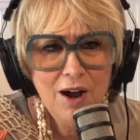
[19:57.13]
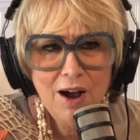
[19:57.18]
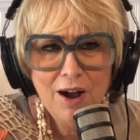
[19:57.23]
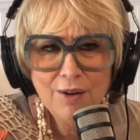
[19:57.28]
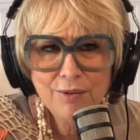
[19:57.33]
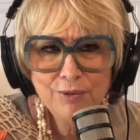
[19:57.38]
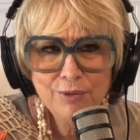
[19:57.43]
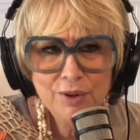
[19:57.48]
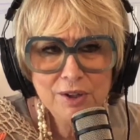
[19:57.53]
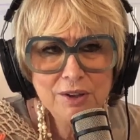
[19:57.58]

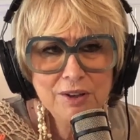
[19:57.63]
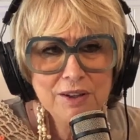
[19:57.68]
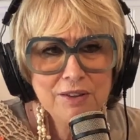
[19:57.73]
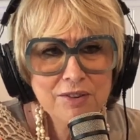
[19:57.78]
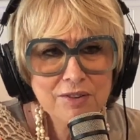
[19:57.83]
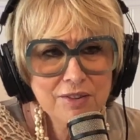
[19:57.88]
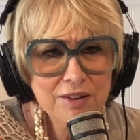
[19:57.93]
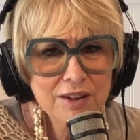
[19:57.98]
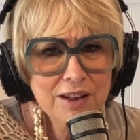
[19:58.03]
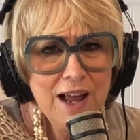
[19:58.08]
I'm really
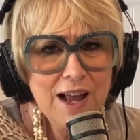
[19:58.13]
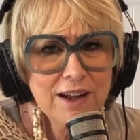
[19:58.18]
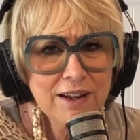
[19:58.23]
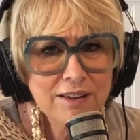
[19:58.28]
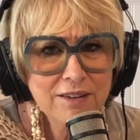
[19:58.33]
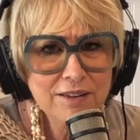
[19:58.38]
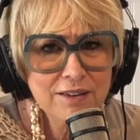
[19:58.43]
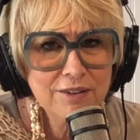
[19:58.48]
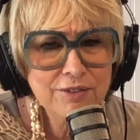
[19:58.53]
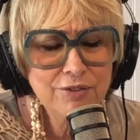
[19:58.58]

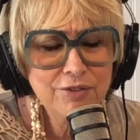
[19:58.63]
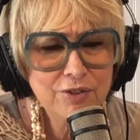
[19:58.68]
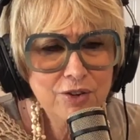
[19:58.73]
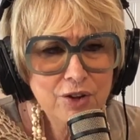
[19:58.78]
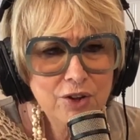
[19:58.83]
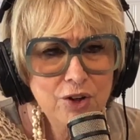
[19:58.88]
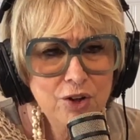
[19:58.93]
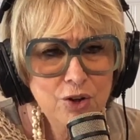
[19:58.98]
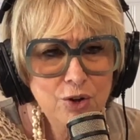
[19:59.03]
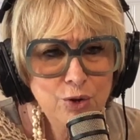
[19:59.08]
selective
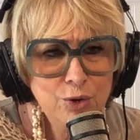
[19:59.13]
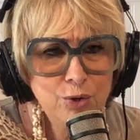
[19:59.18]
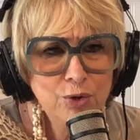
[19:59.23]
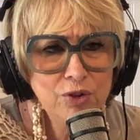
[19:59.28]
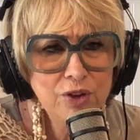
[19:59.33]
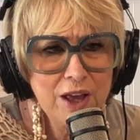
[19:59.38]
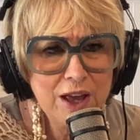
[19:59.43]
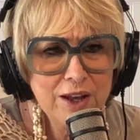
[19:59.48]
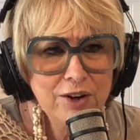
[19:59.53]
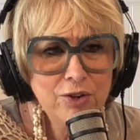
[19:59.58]
on
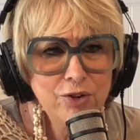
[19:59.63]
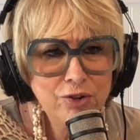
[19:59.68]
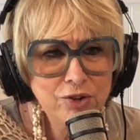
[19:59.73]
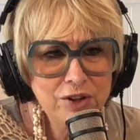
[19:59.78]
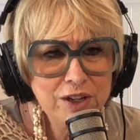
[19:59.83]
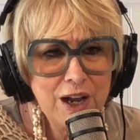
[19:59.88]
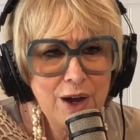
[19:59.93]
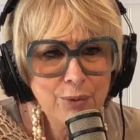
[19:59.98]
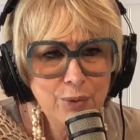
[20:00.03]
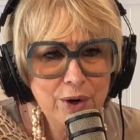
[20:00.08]
whose
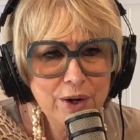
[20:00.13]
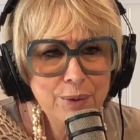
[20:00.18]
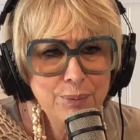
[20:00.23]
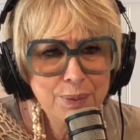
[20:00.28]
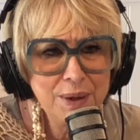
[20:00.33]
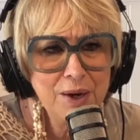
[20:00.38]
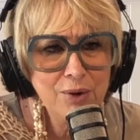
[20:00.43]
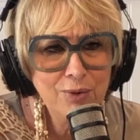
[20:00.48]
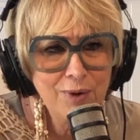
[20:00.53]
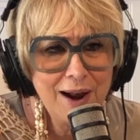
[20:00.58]
energy I want to
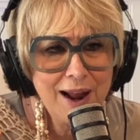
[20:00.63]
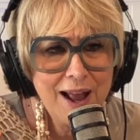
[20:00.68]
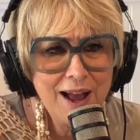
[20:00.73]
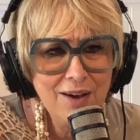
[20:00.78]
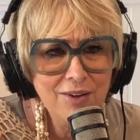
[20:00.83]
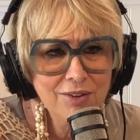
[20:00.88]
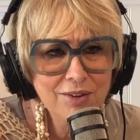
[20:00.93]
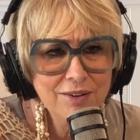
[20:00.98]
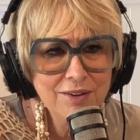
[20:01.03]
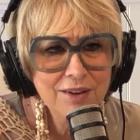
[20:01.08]
be
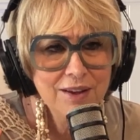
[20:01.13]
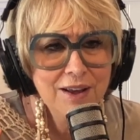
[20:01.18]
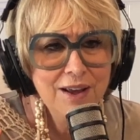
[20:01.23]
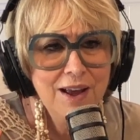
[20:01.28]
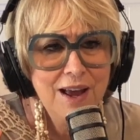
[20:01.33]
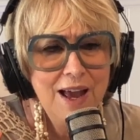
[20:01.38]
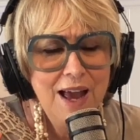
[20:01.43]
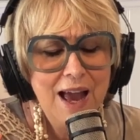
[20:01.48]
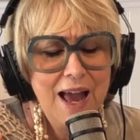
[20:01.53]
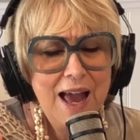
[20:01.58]
around.
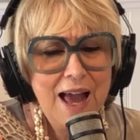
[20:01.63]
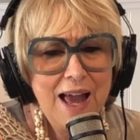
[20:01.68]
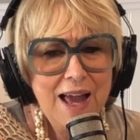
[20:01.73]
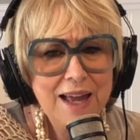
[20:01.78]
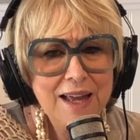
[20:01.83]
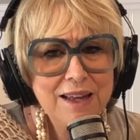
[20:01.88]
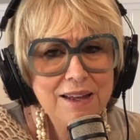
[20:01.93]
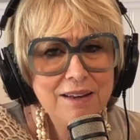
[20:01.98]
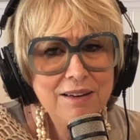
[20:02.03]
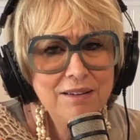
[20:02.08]

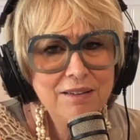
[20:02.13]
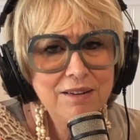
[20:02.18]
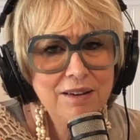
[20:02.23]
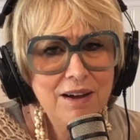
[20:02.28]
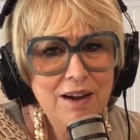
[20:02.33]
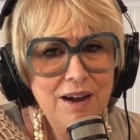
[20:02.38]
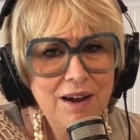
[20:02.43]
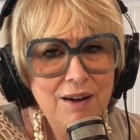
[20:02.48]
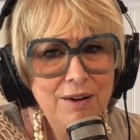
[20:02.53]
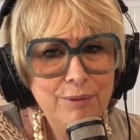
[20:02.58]
And
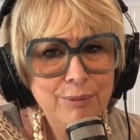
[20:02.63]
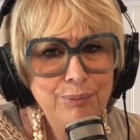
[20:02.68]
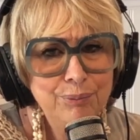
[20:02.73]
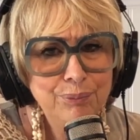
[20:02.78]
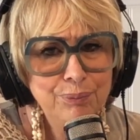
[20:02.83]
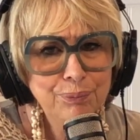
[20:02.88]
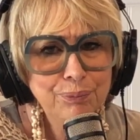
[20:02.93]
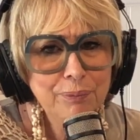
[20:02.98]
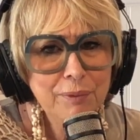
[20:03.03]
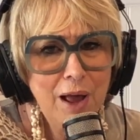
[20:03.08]

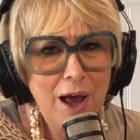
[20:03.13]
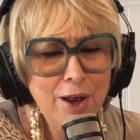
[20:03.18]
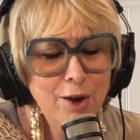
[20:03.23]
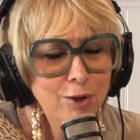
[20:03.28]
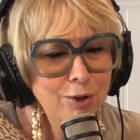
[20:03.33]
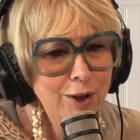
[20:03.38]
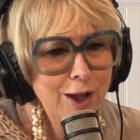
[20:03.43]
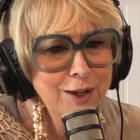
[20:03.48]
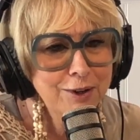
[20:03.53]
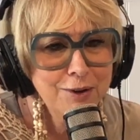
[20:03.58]
I
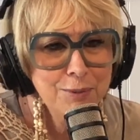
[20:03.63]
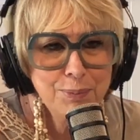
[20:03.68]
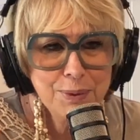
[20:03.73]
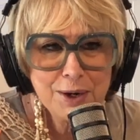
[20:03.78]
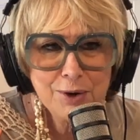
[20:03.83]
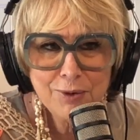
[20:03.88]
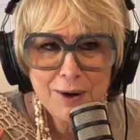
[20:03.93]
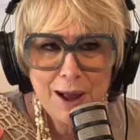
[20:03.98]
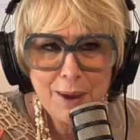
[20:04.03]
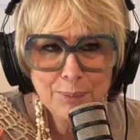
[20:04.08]
don't like to
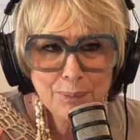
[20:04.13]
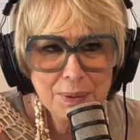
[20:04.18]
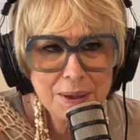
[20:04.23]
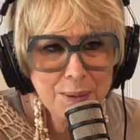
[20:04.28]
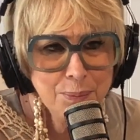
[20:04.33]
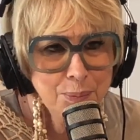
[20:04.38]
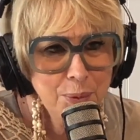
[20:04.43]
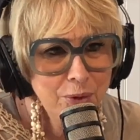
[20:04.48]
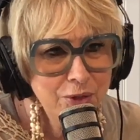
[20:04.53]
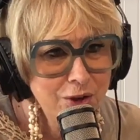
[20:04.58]
be around
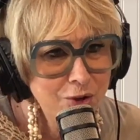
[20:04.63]
people that